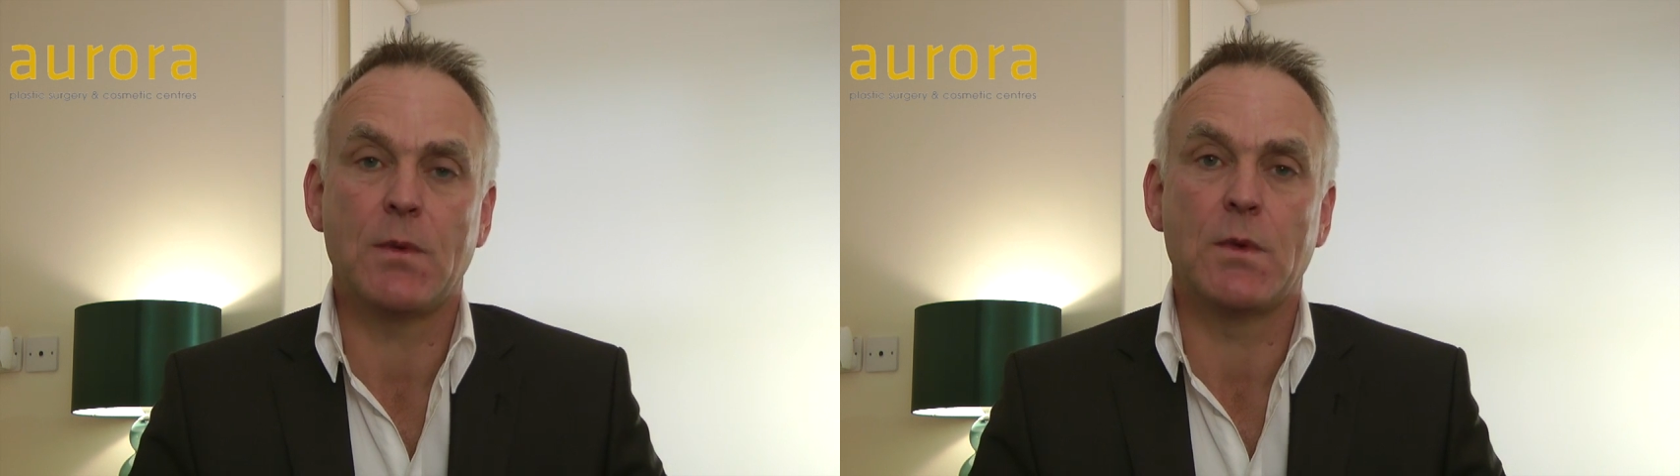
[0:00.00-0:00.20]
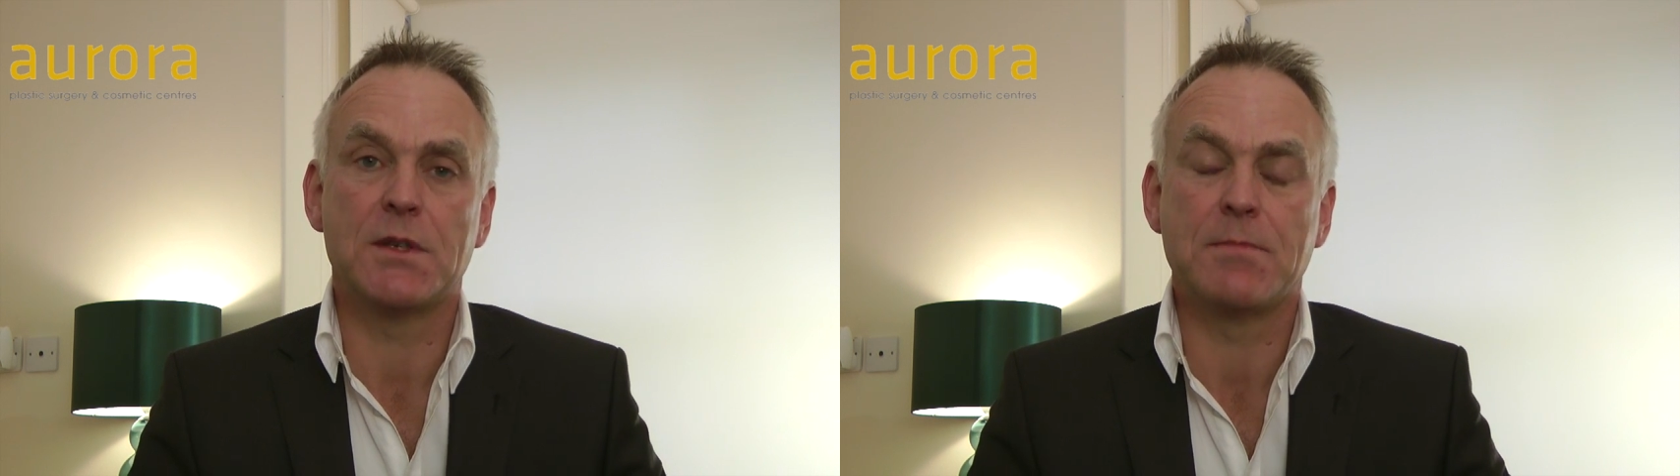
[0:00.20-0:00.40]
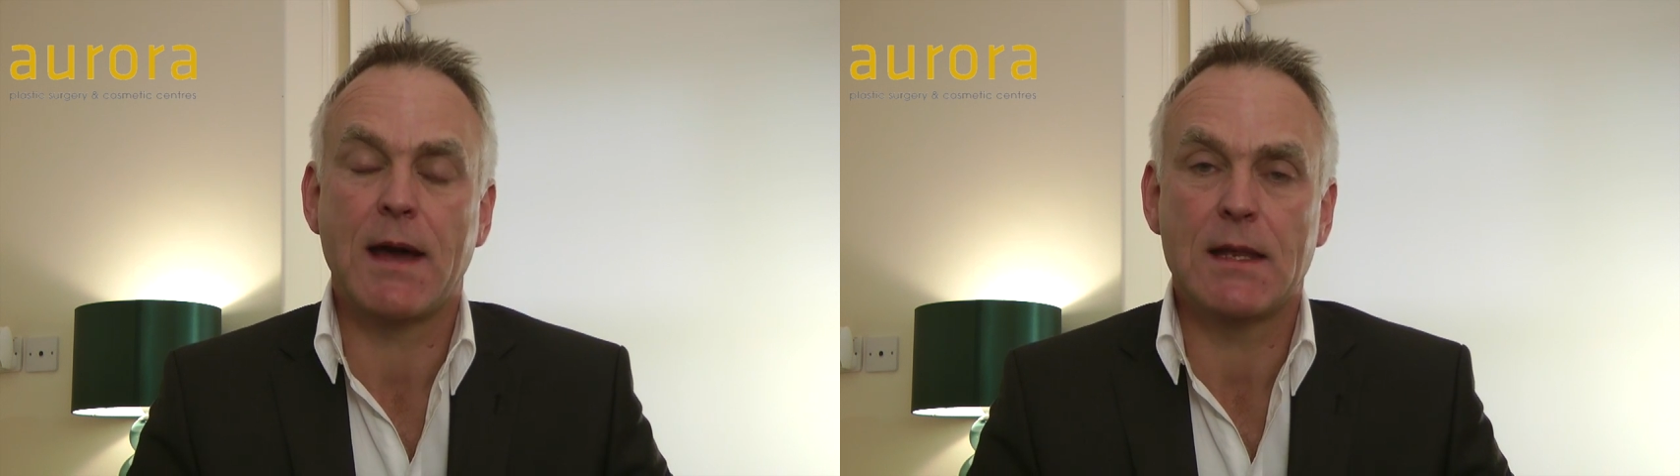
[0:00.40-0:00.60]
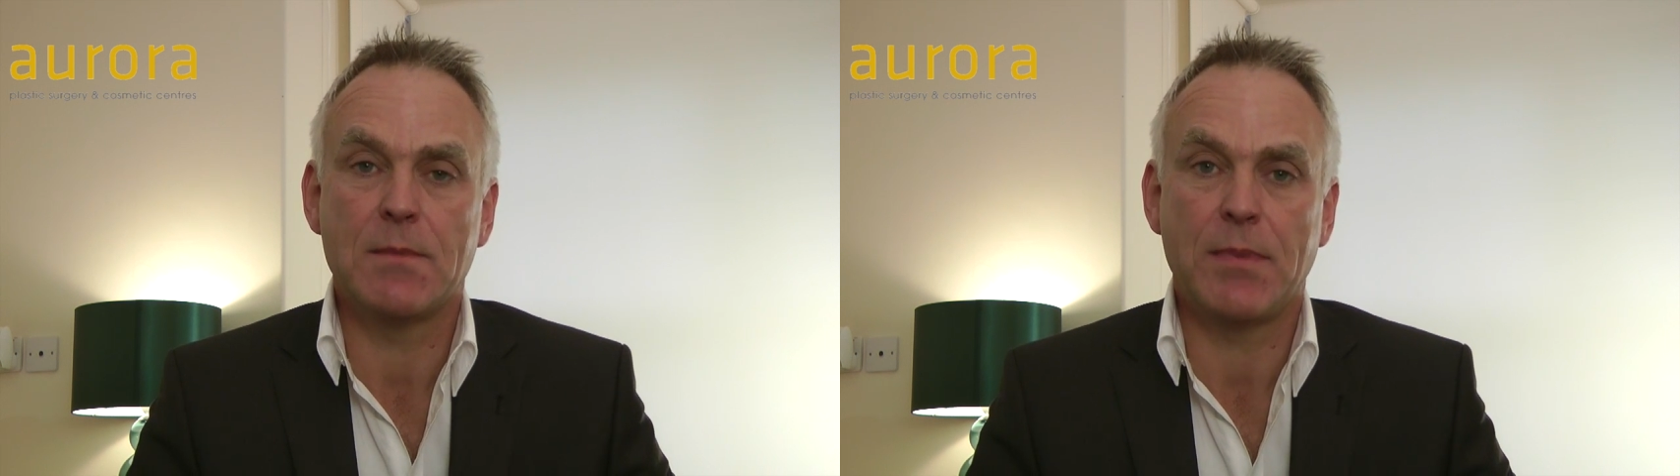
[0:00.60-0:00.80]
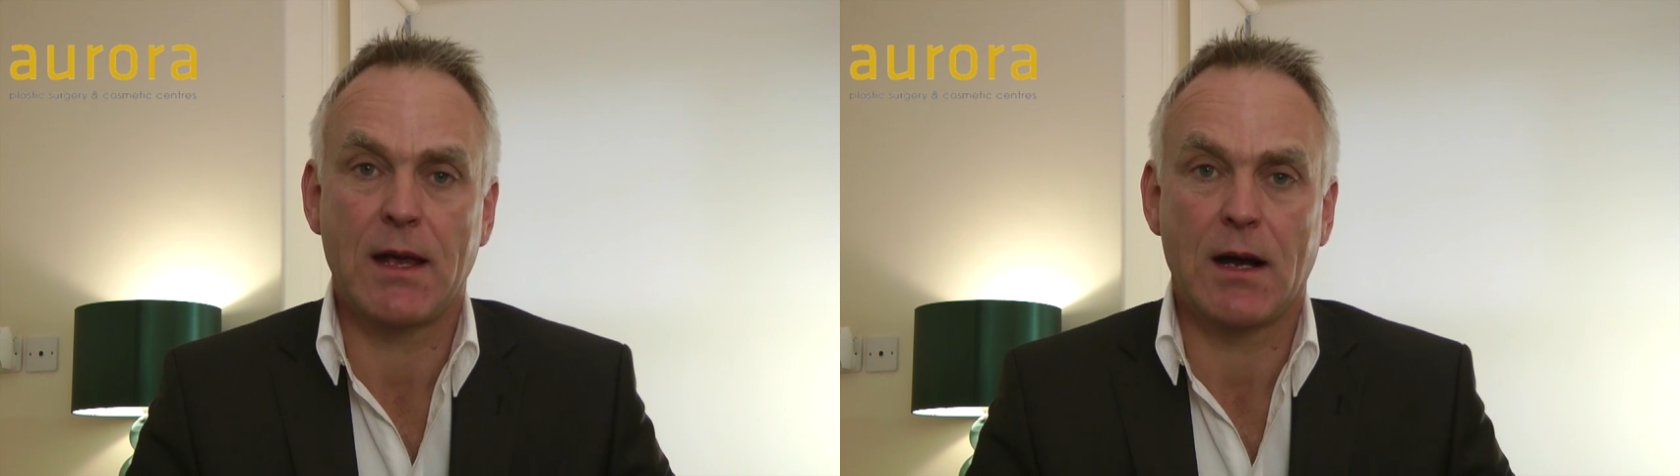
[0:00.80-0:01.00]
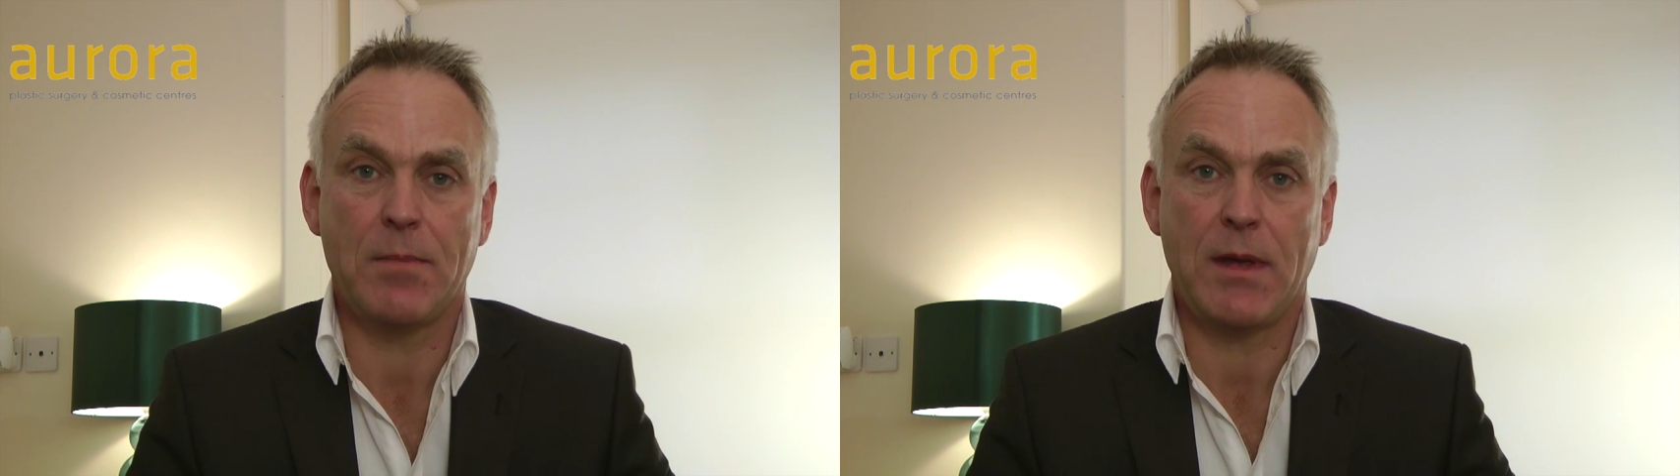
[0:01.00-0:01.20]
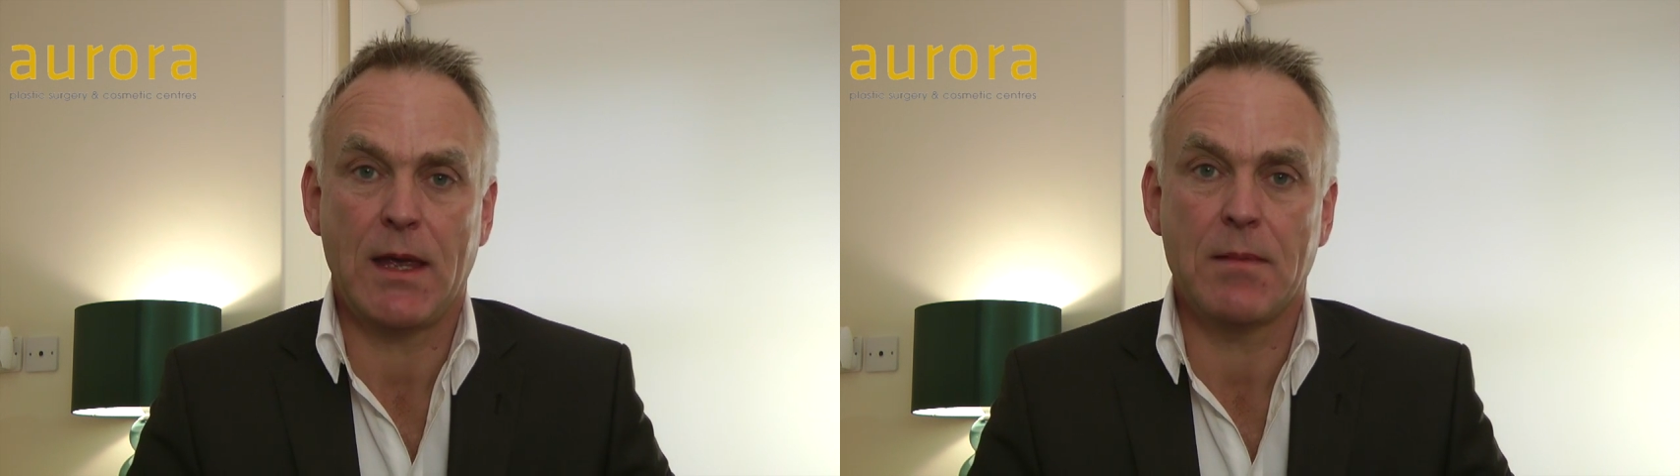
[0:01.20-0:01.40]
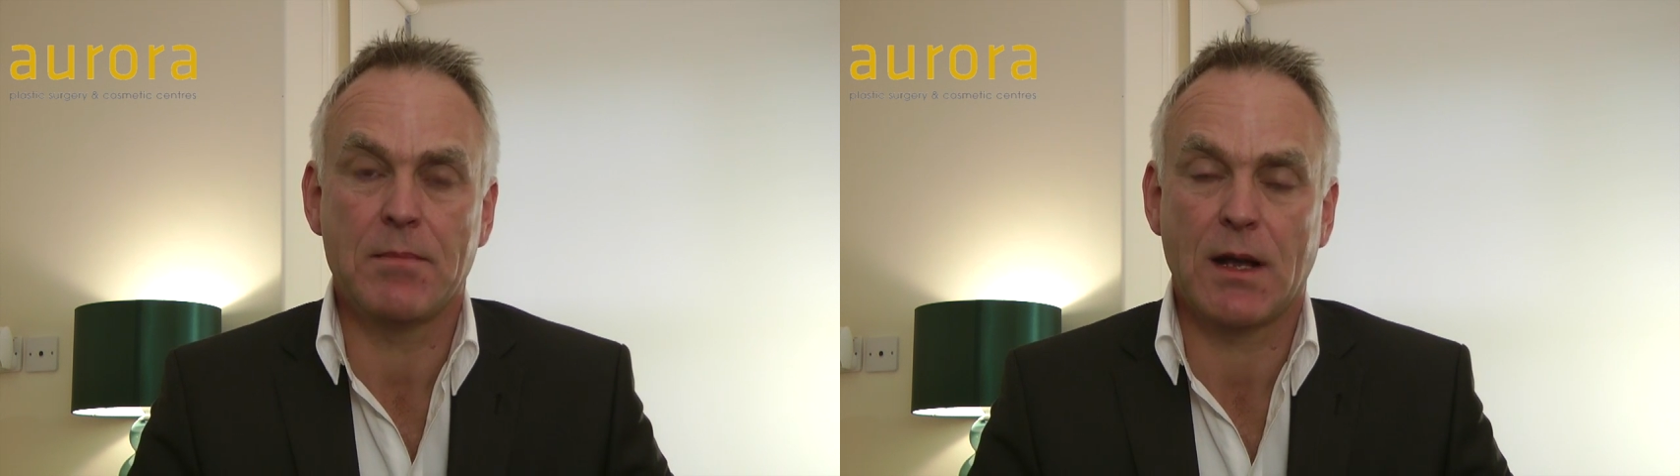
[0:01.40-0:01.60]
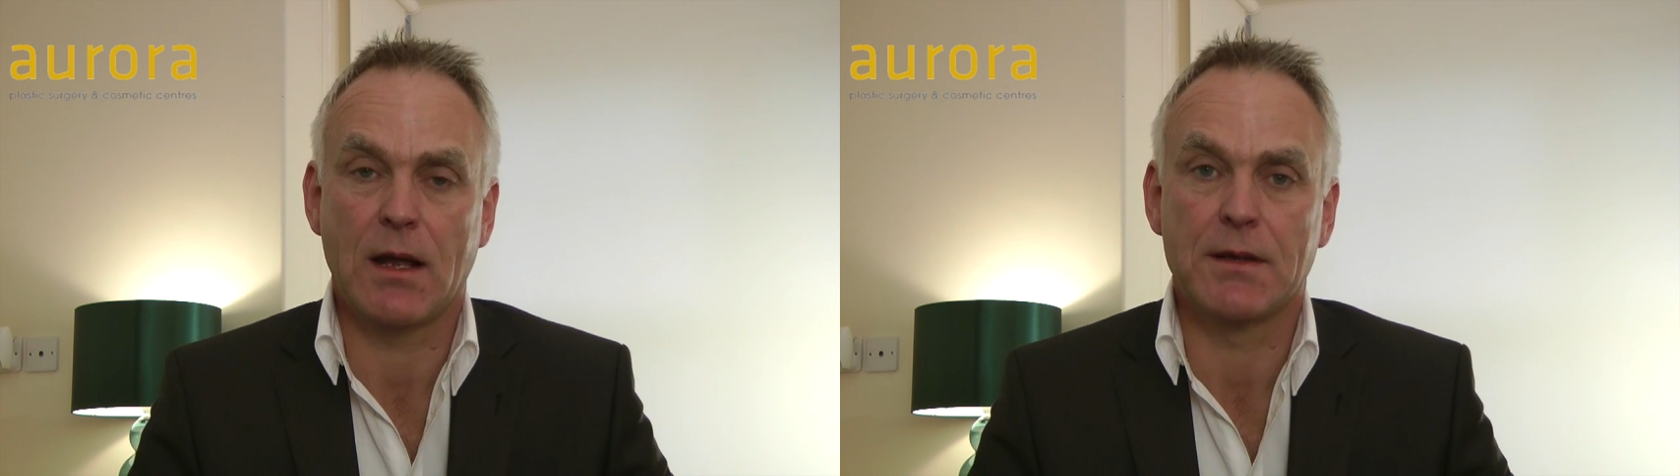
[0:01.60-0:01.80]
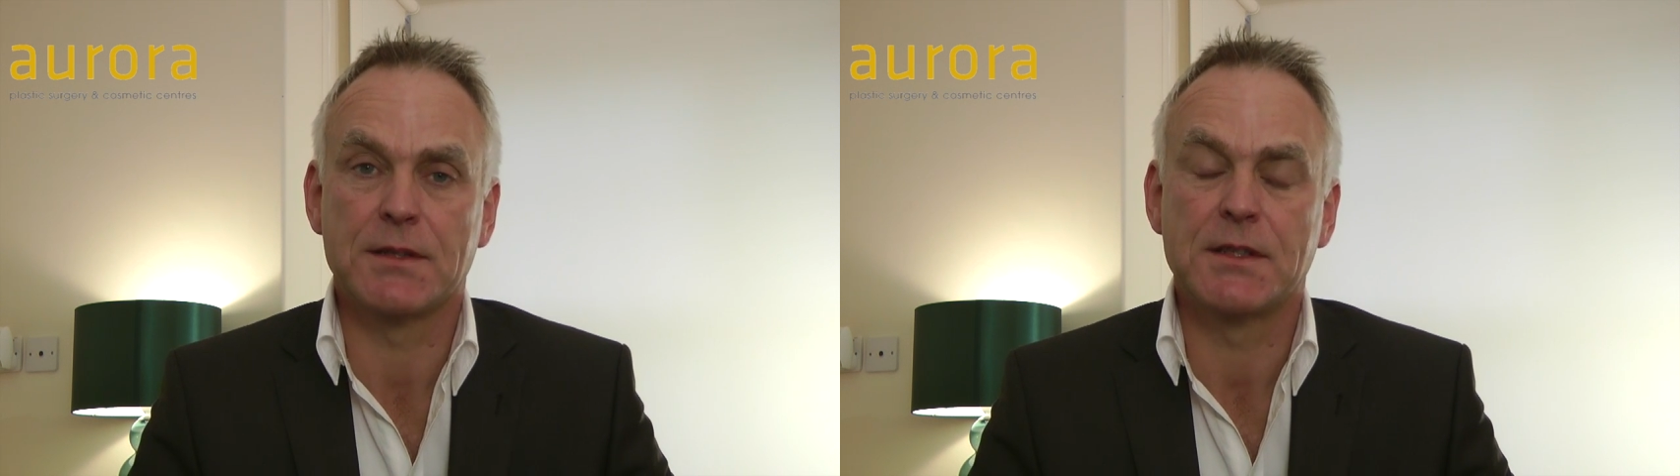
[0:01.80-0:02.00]
which made the PIP
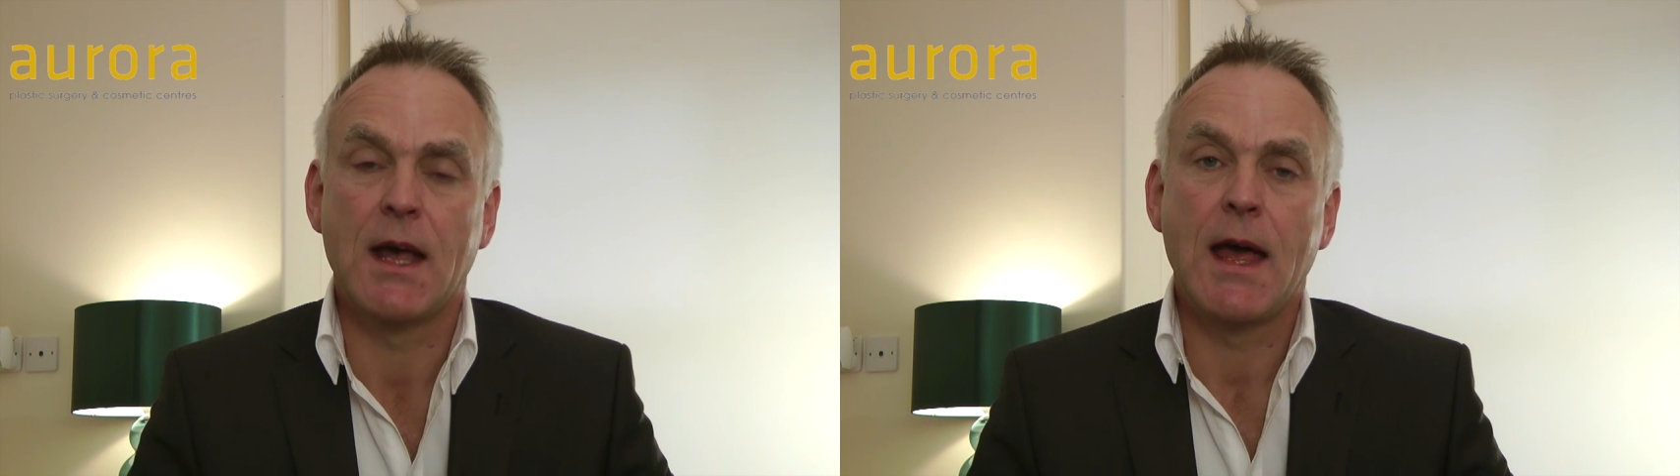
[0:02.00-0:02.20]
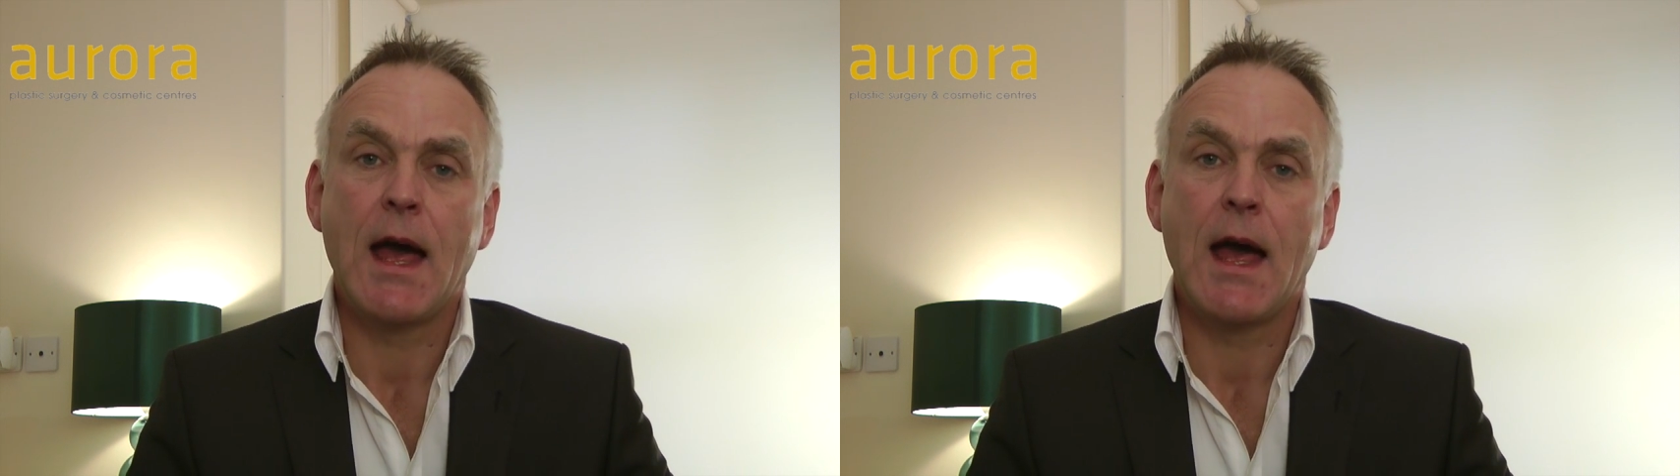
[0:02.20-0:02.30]
implants.